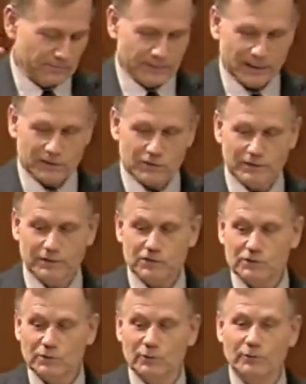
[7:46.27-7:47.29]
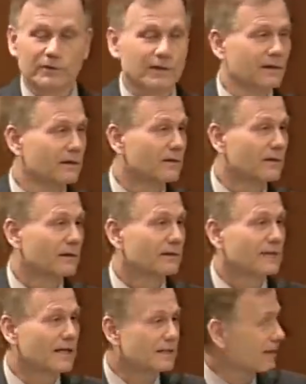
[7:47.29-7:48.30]
Actually, they're shown
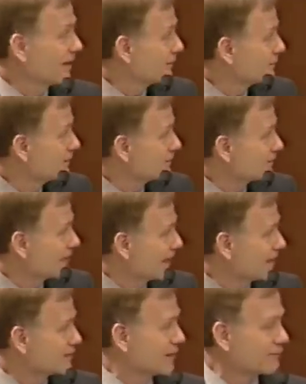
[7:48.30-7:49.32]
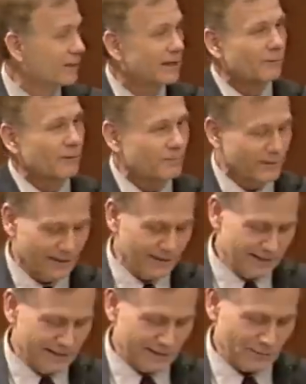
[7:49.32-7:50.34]
ten times the size they really would be
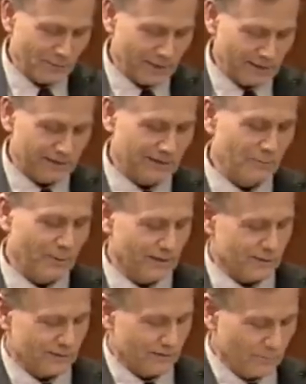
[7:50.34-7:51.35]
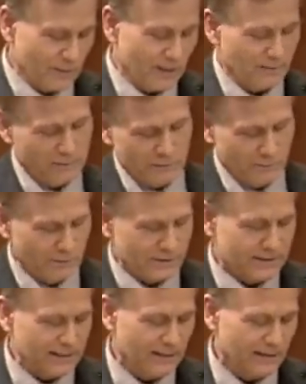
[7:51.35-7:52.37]
compar- in comparison to the piano, but you wouldn't
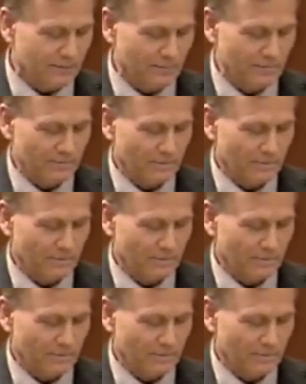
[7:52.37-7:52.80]
see them.